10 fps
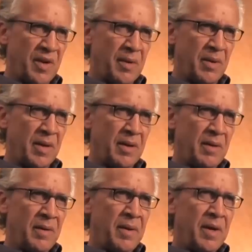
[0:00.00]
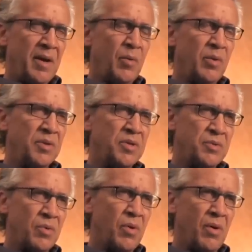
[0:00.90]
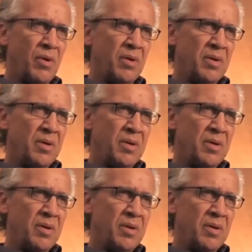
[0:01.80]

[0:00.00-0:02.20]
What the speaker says: family, a real strong